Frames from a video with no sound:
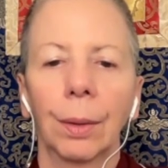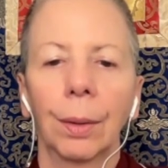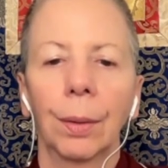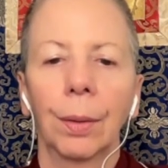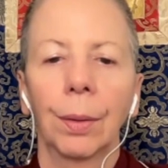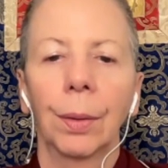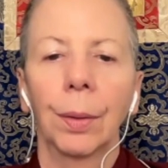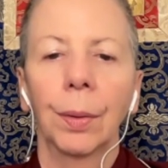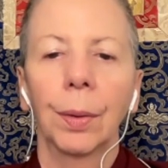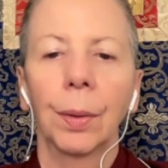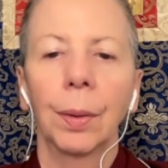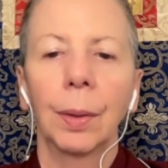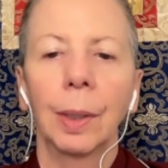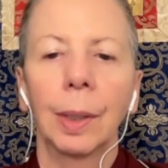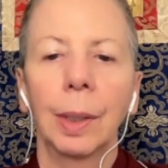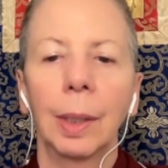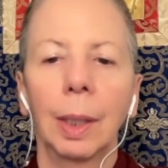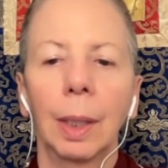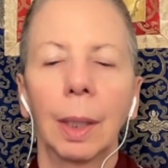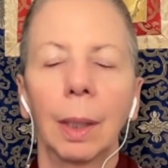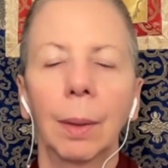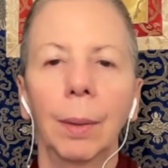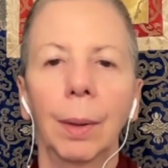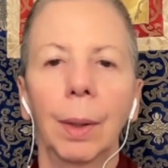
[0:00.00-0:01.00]
So
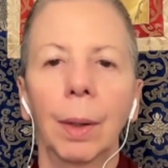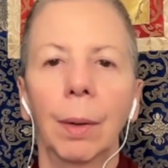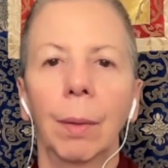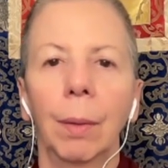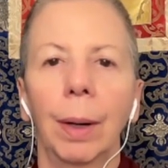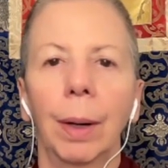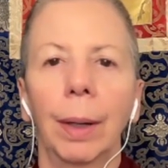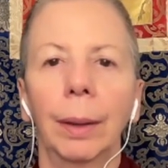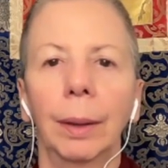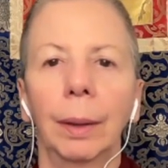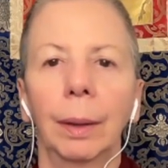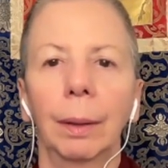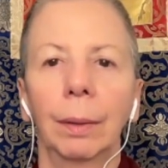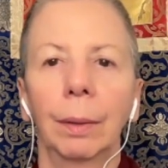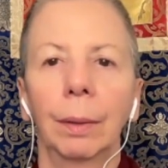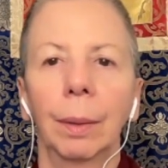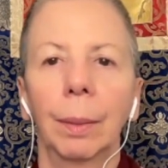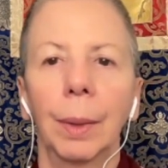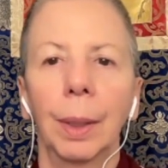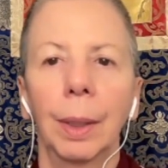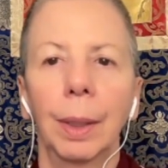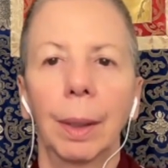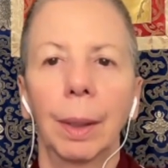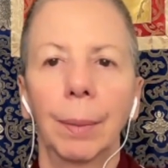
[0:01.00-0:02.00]
sincerely regret
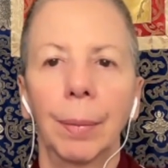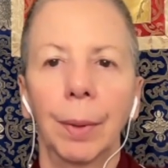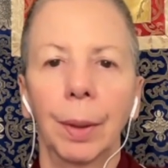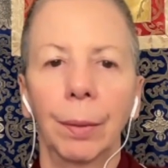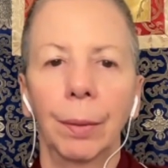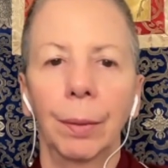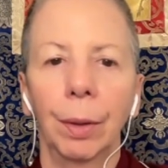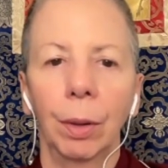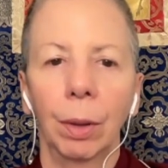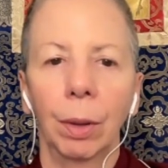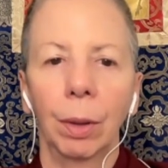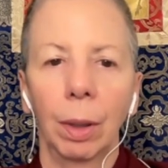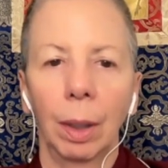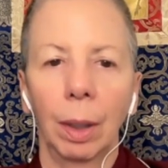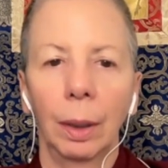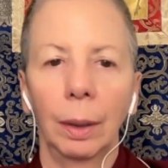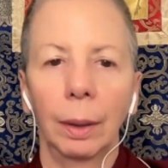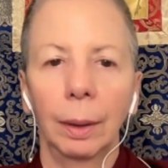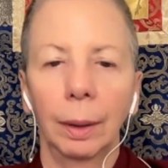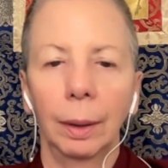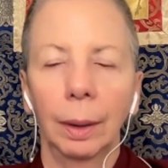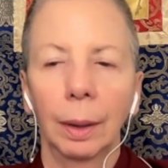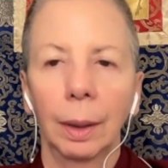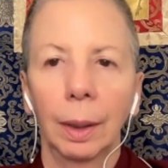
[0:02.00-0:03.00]
from the depths of your
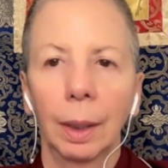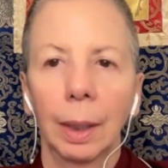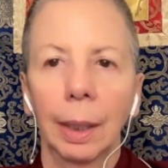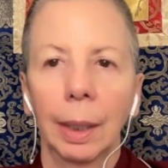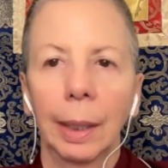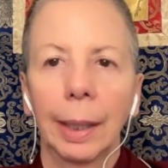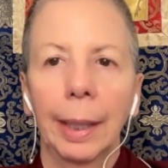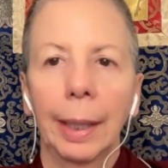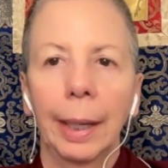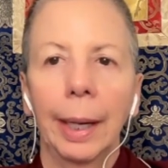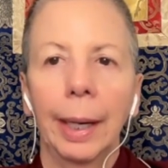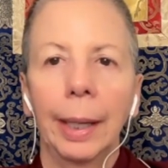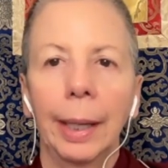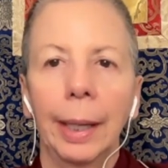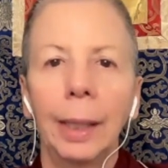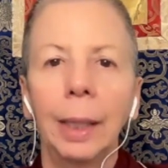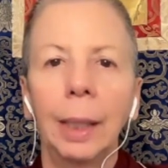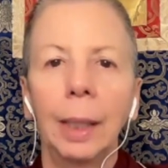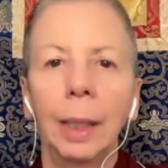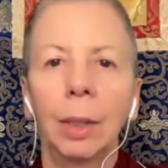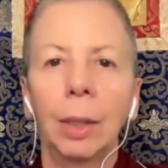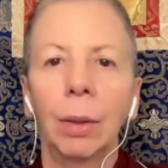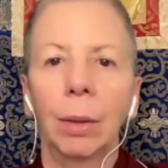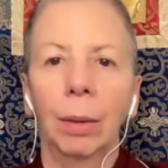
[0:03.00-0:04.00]
heart
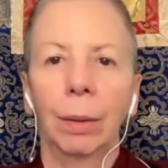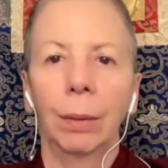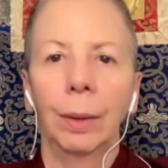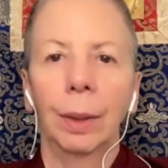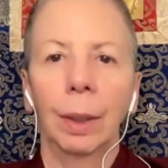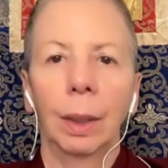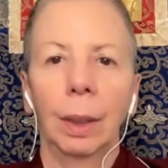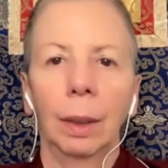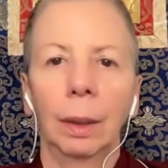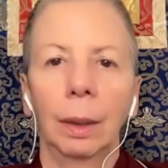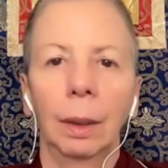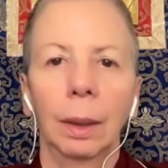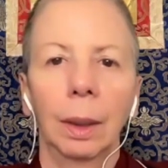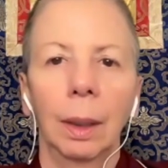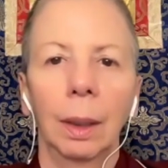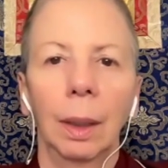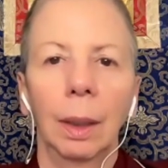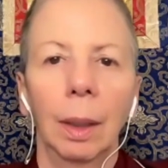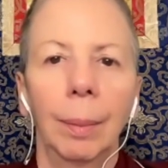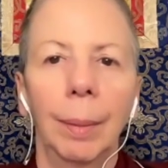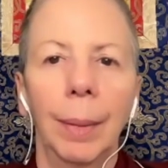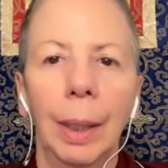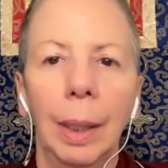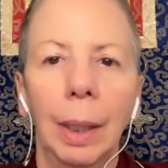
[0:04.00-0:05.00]
anything you have done to
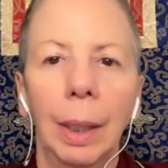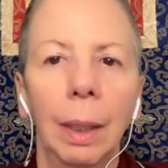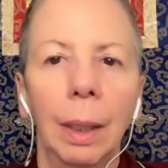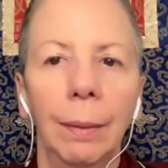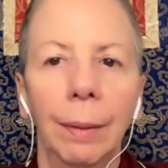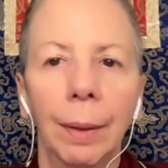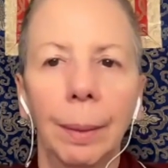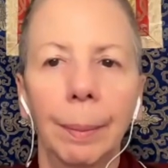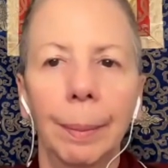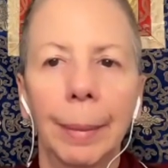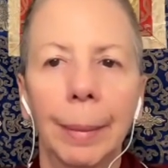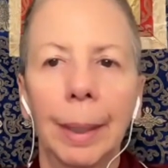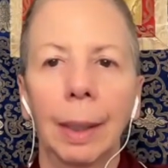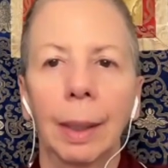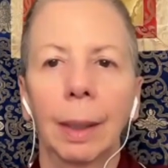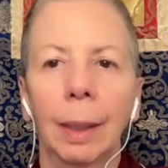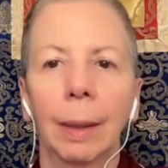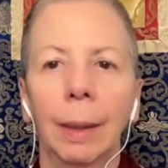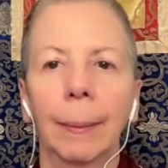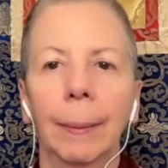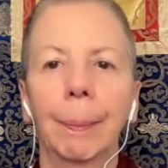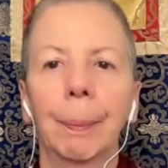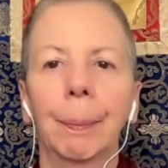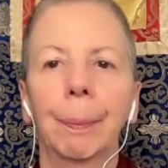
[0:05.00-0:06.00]
harm any living
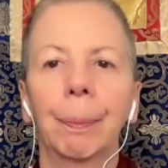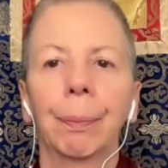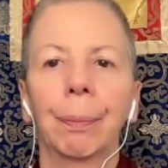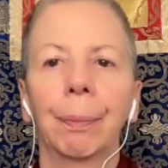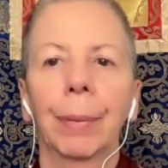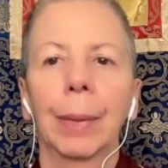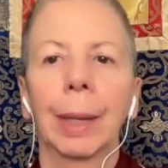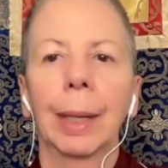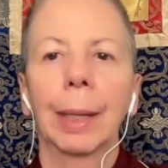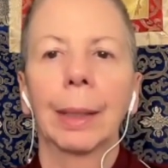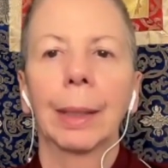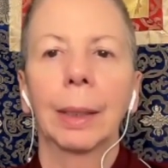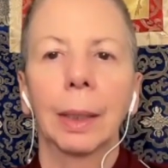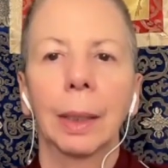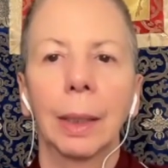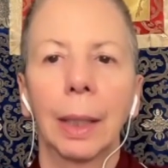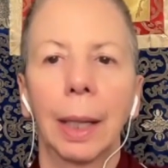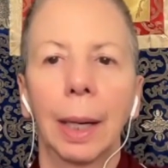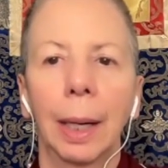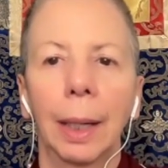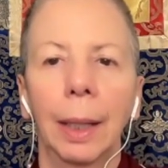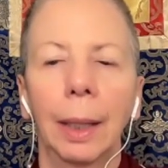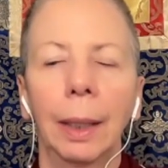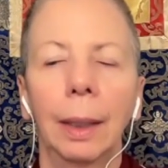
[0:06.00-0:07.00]
being
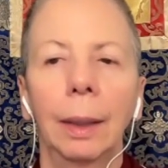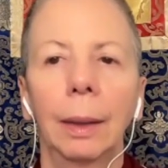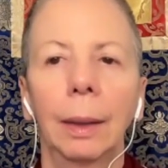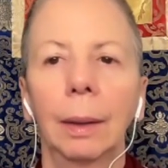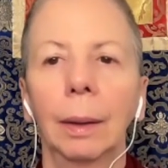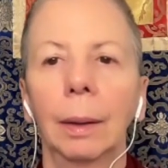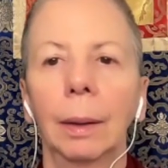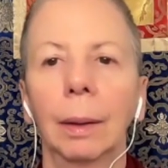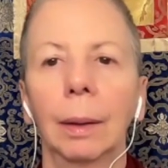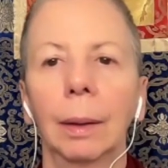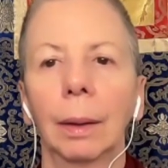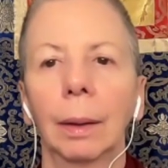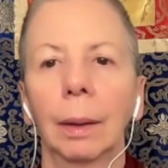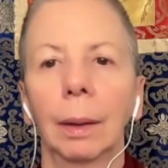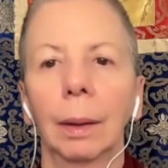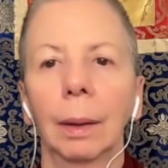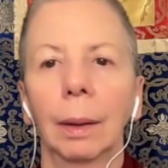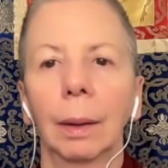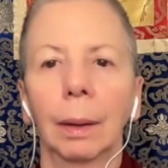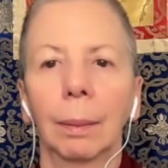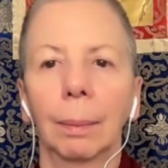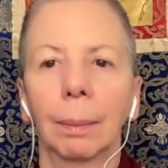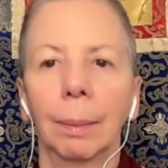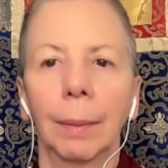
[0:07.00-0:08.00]
today,
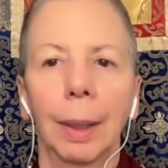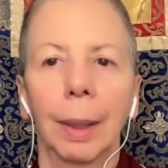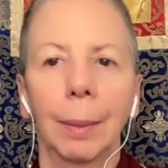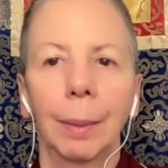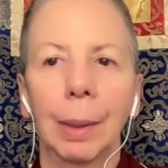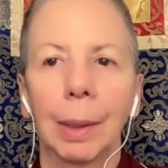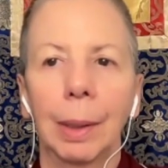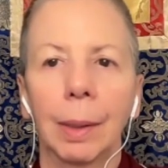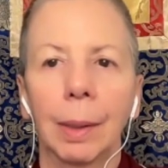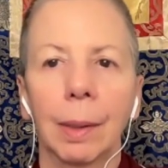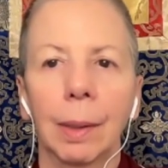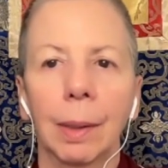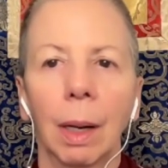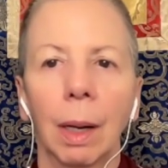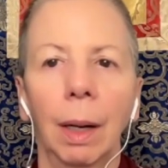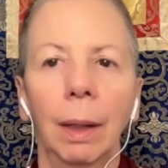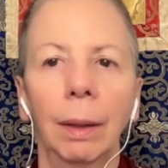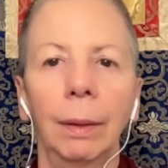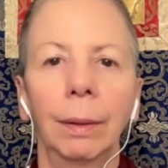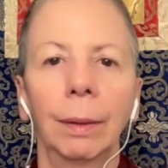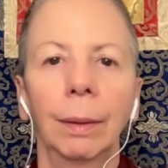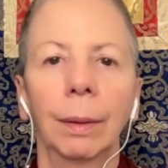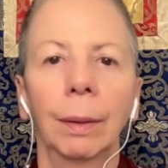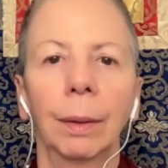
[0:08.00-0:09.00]
maybe this
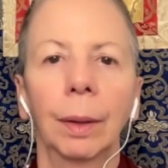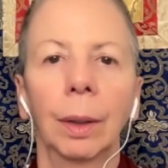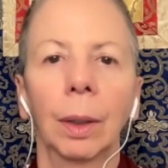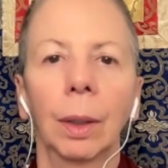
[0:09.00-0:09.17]
life,